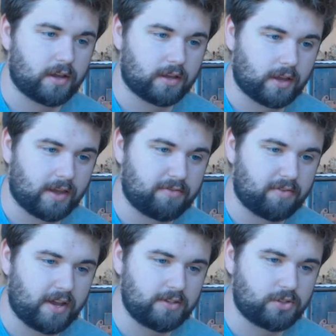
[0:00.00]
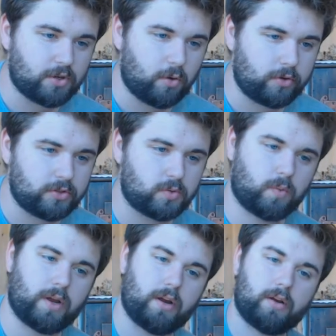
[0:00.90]
I find sodas
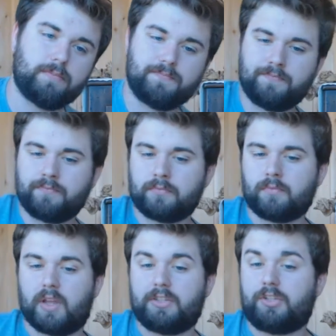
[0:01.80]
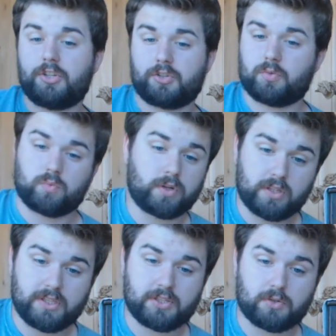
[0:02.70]
where it's just
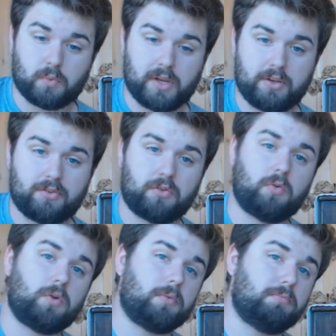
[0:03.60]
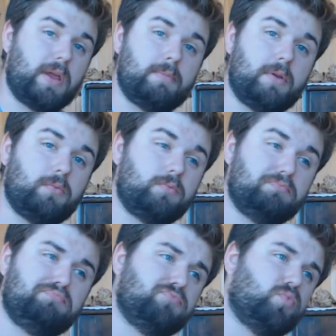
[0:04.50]
really sweet, or maybe
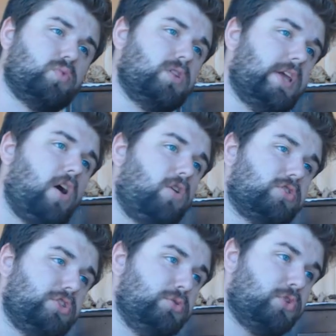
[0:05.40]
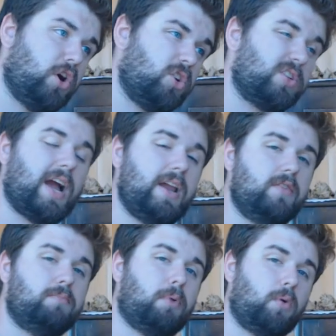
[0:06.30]
really all too tart,
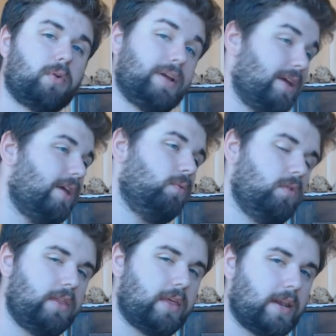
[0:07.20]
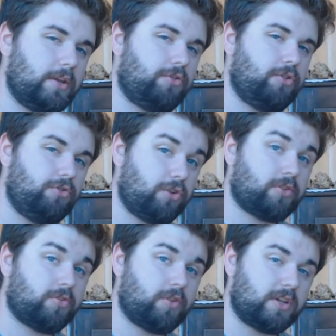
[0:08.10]
kind of boring. And really that issue
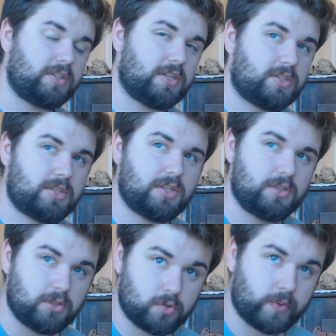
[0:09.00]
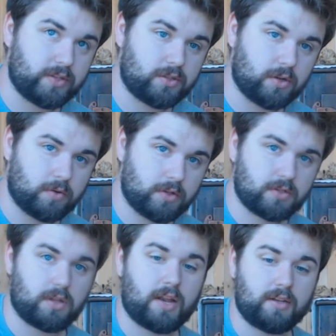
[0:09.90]
just exists in sweet
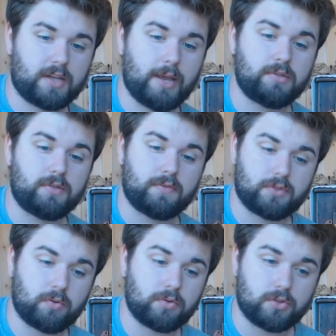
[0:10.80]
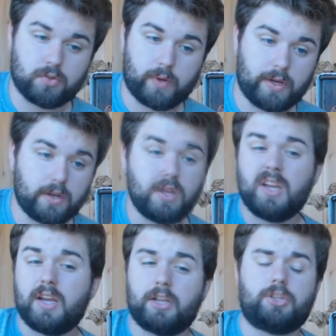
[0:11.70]
sodas. A lot of times if a soda's sweet,
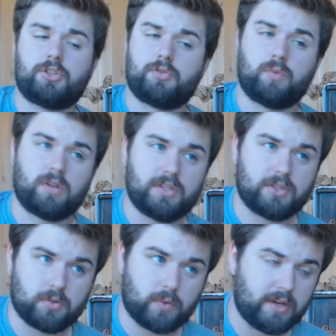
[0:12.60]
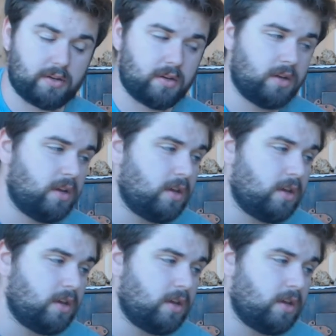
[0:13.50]
it's just really sweet.